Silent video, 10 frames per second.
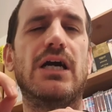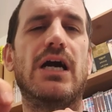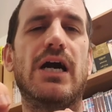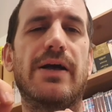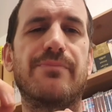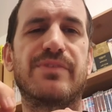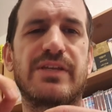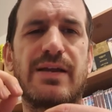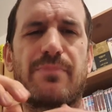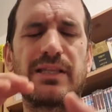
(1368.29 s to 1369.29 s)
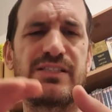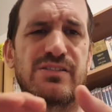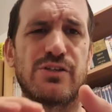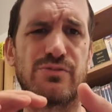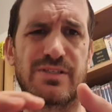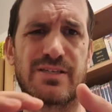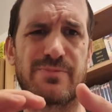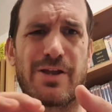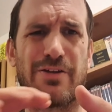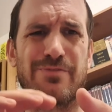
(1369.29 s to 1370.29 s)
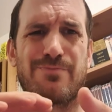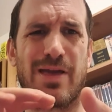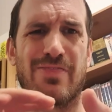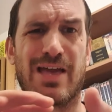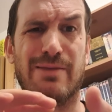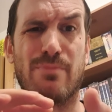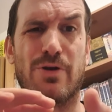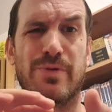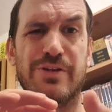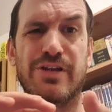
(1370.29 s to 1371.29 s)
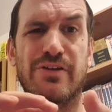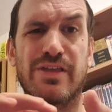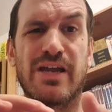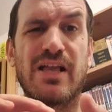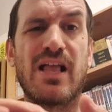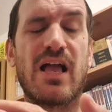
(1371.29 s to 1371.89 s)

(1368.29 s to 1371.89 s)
Um, so yeah, please do kind of bear that in mind when you go there.